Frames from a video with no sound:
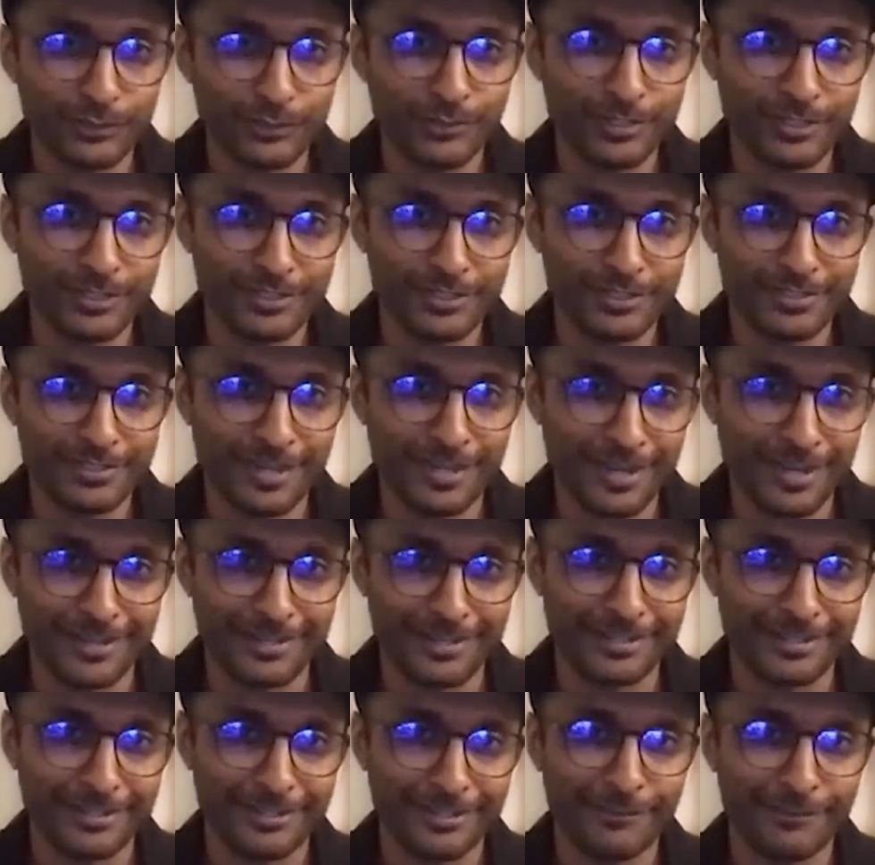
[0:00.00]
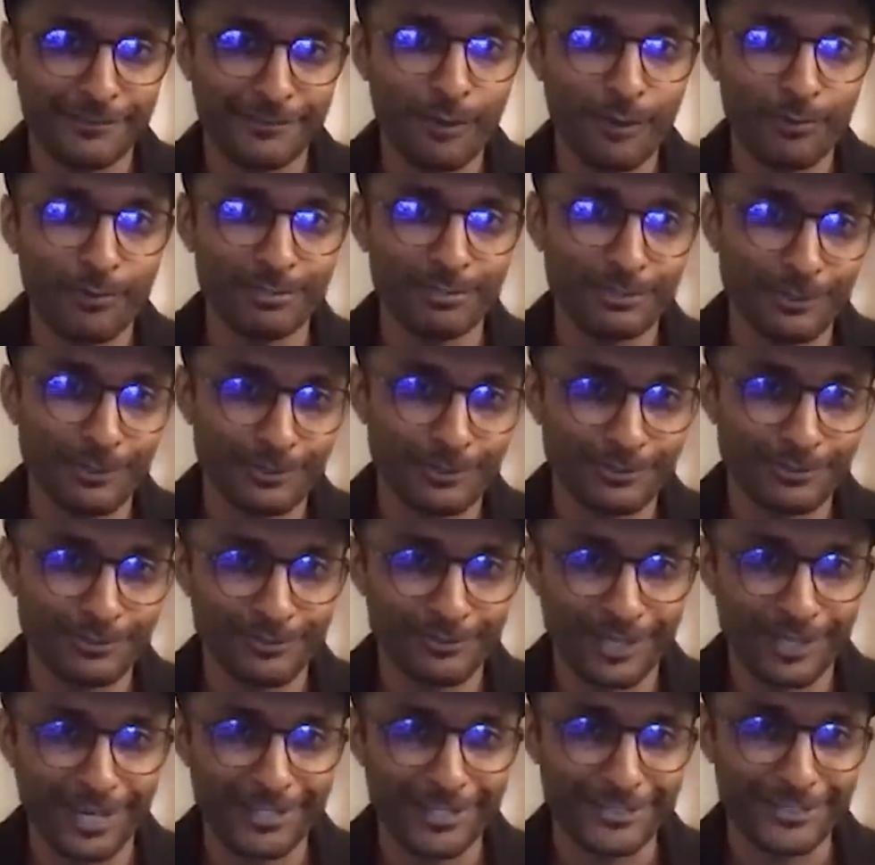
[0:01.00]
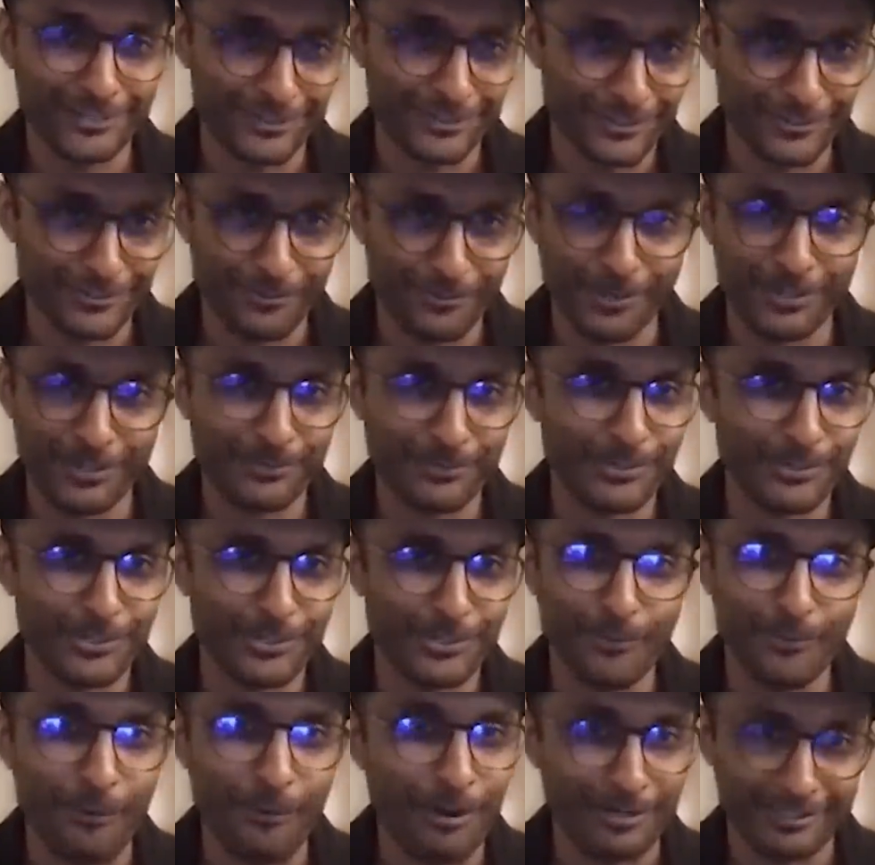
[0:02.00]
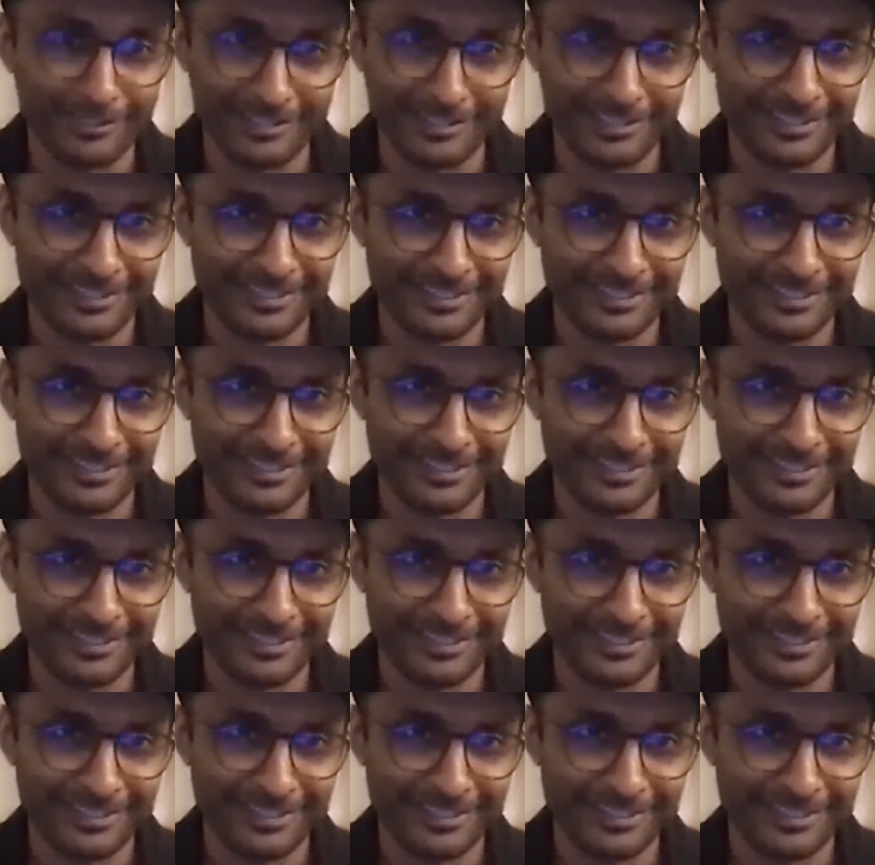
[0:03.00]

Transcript: you can send mobile notifications whenever you want,